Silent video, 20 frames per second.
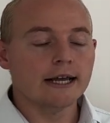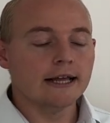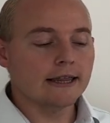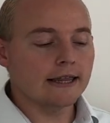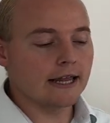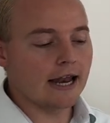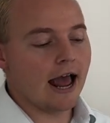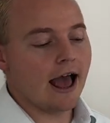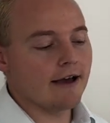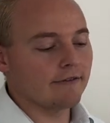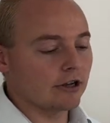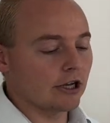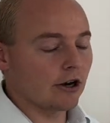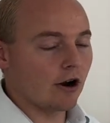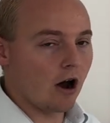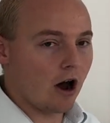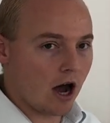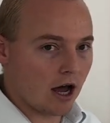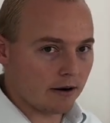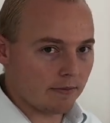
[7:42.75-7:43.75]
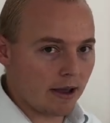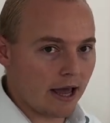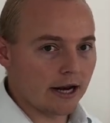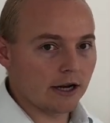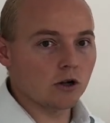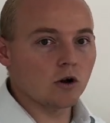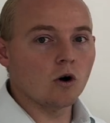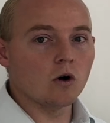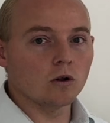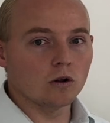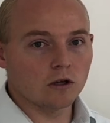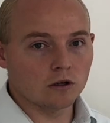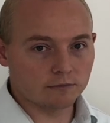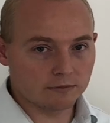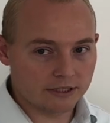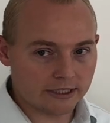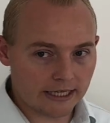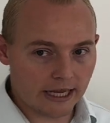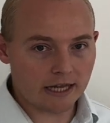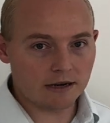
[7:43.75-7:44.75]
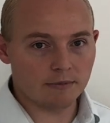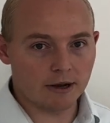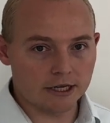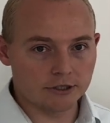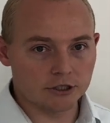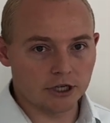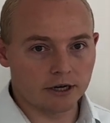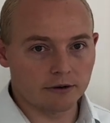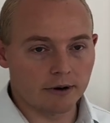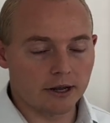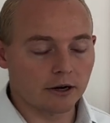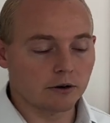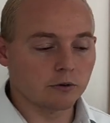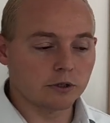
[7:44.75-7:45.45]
than having an automatic whole home standby generator,